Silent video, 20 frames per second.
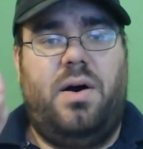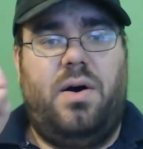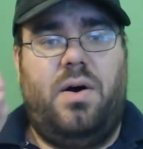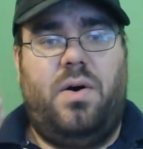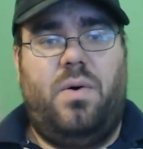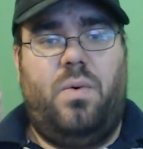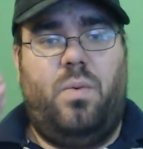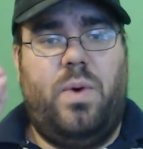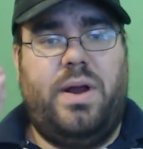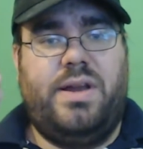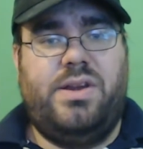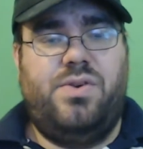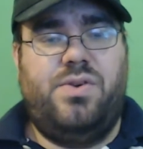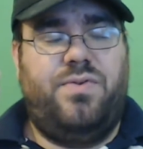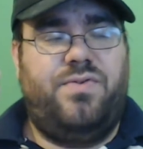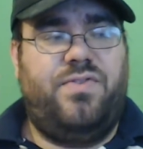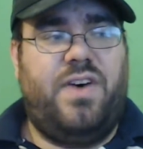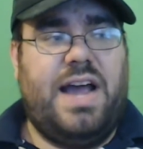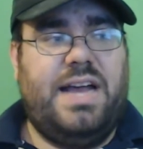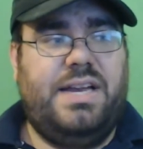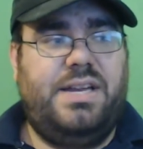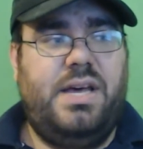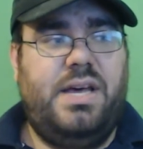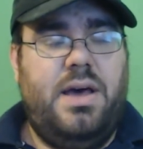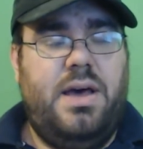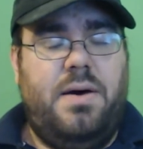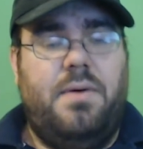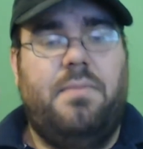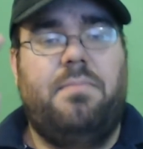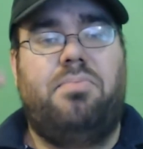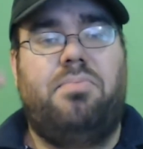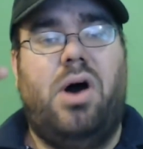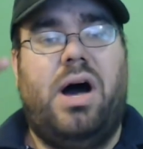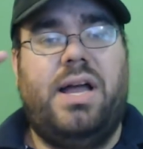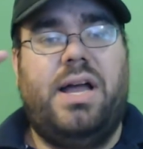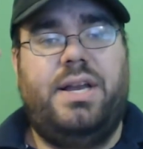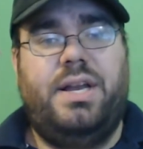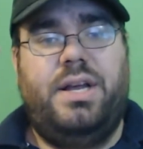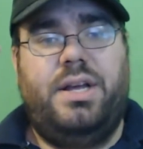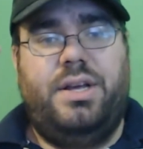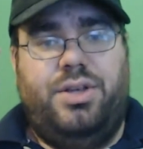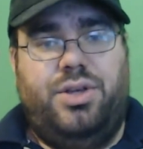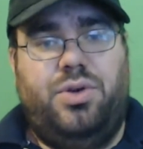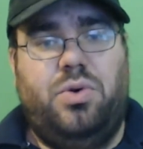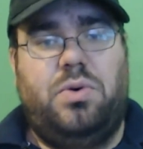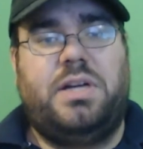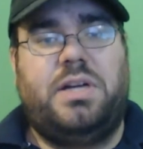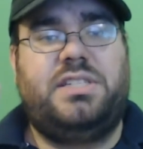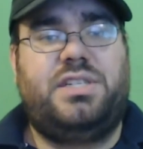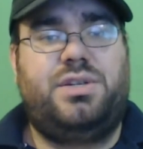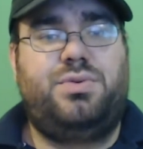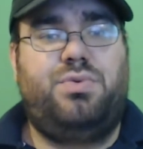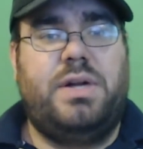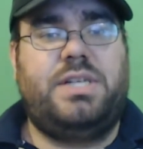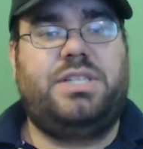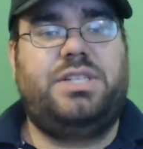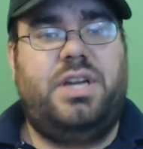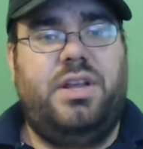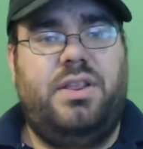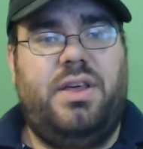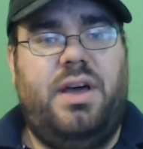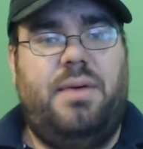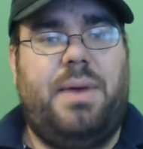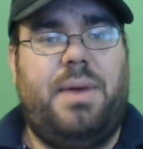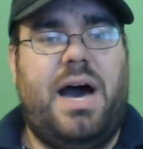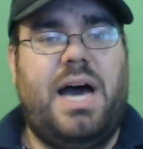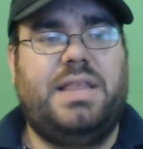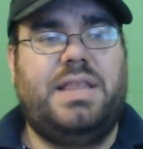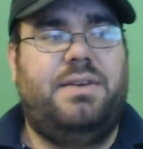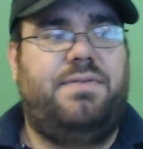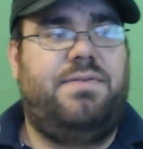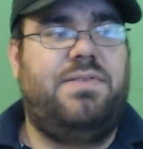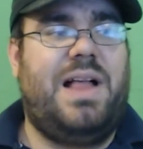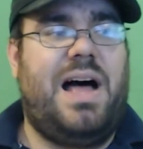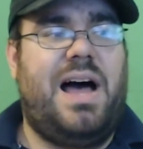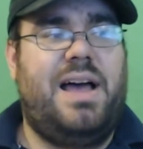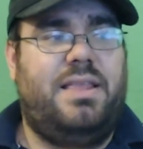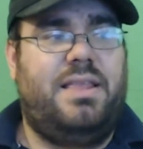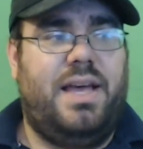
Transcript: when you fight, but you can switch to them on the fly.